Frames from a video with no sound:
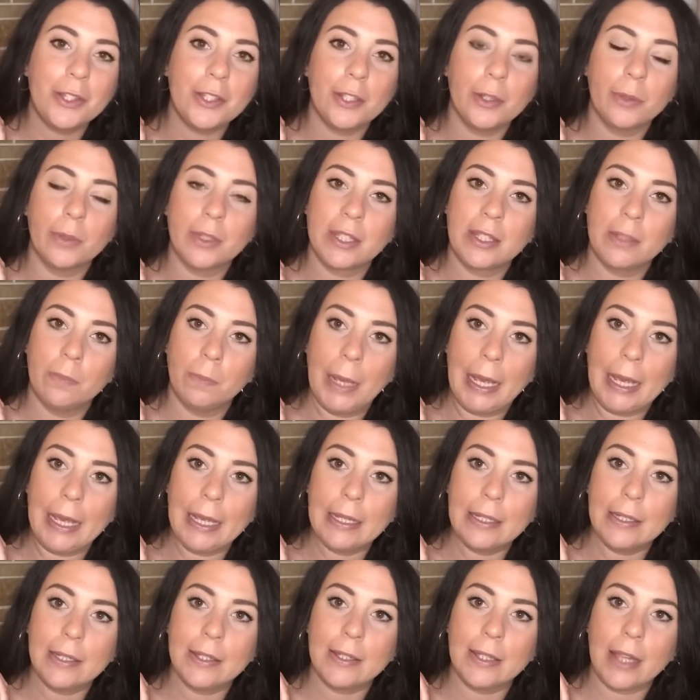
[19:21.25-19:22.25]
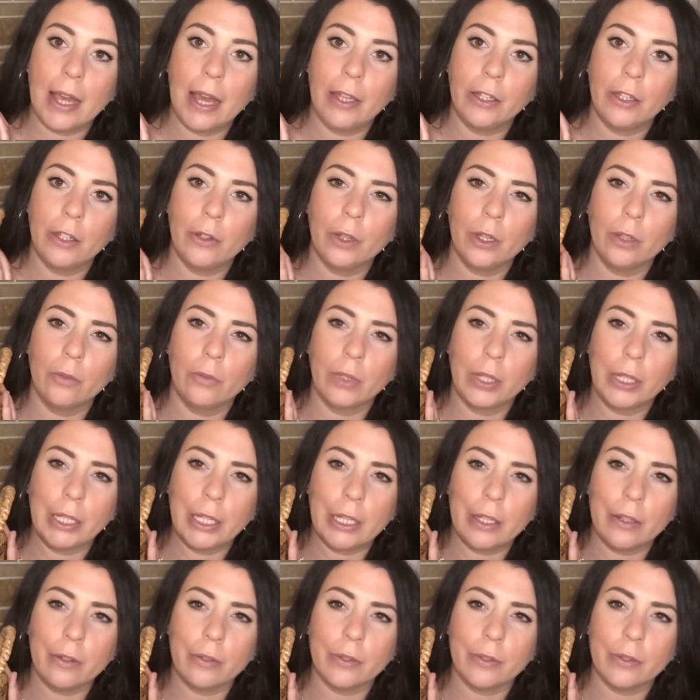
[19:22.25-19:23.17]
to a space, and you can really